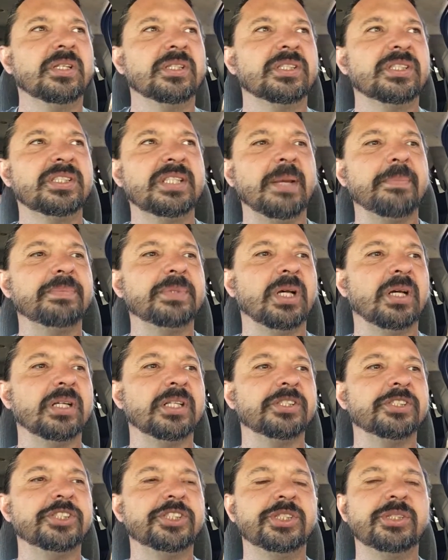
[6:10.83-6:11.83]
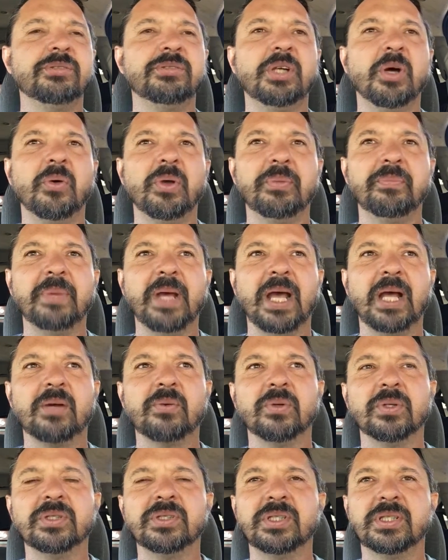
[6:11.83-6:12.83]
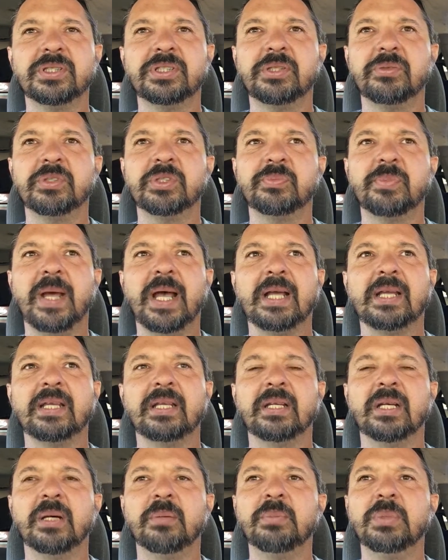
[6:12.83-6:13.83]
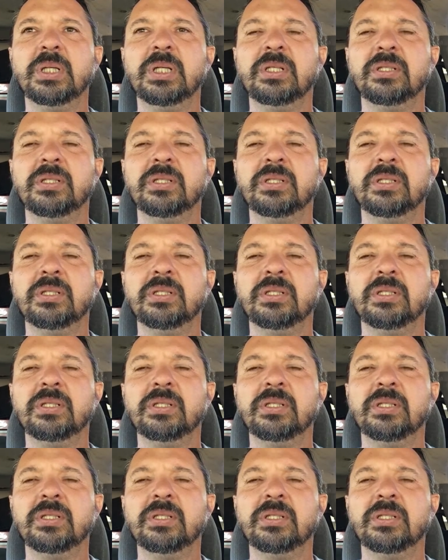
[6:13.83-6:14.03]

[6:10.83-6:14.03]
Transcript: stepped on a shoe going backwards as she was backing up.